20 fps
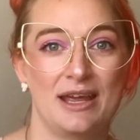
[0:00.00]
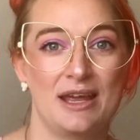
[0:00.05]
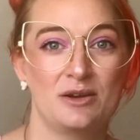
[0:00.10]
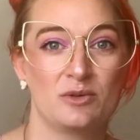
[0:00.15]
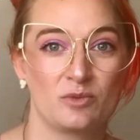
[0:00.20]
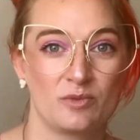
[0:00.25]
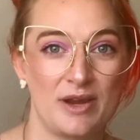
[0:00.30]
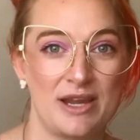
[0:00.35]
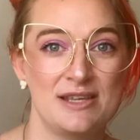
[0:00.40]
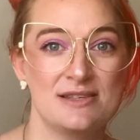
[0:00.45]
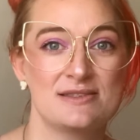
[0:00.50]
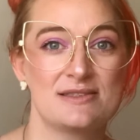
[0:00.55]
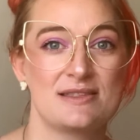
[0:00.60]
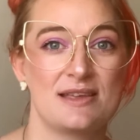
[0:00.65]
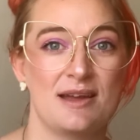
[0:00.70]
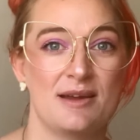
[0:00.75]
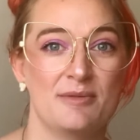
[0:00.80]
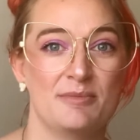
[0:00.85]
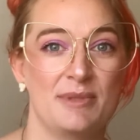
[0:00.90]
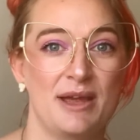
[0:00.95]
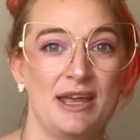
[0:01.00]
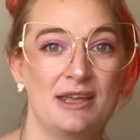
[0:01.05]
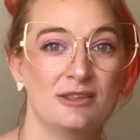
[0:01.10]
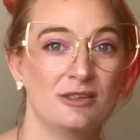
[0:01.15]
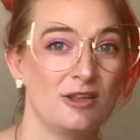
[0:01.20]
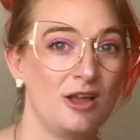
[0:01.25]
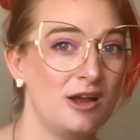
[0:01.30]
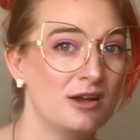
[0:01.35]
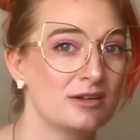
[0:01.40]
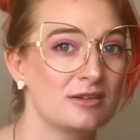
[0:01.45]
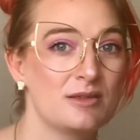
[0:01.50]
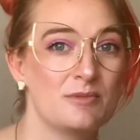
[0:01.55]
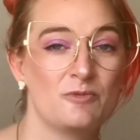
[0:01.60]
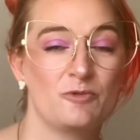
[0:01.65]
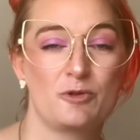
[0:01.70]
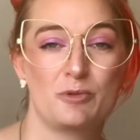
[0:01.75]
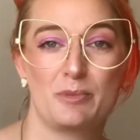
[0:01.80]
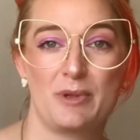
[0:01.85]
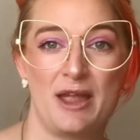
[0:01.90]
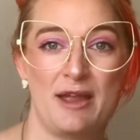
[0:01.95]
and raise them and lock them
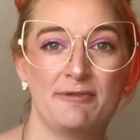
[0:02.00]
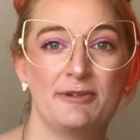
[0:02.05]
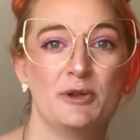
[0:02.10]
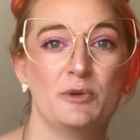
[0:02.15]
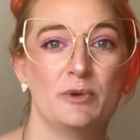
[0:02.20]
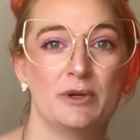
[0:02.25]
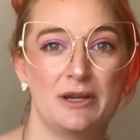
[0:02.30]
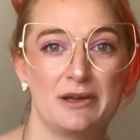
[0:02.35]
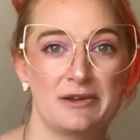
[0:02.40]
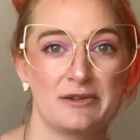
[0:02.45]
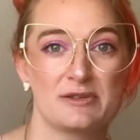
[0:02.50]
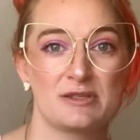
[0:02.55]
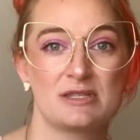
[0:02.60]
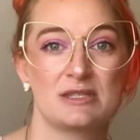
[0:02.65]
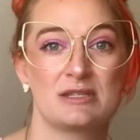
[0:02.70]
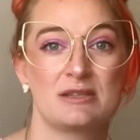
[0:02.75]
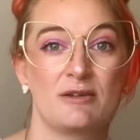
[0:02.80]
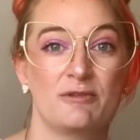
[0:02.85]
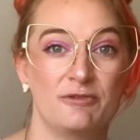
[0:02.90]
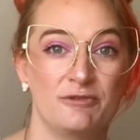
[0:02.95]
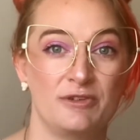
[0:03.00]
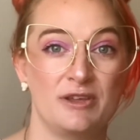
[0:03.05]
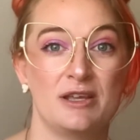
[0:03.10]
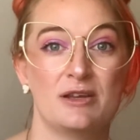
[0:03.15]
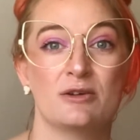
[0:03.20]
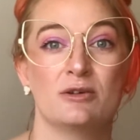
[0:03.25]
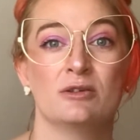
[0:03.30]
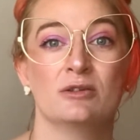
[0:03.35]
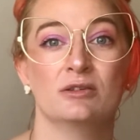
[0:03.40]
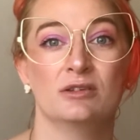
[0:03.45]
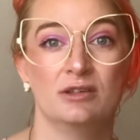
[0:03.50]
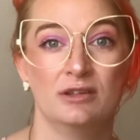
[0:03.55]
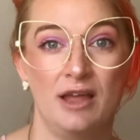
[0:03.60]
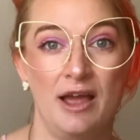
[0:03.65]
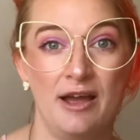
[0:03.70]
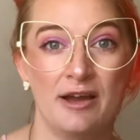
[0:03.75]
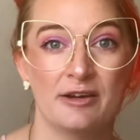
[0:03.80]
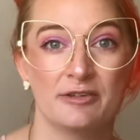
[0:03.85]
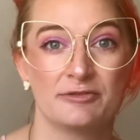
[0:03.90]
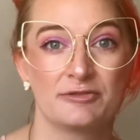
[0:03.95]
from everyone else to feel
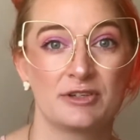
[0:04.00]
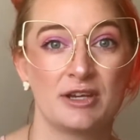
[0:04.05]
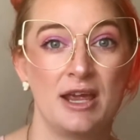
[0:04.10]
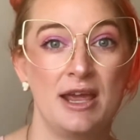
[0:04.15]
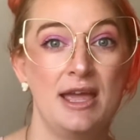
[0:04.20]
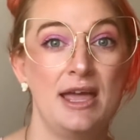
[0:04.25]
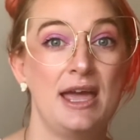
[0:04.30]
loved.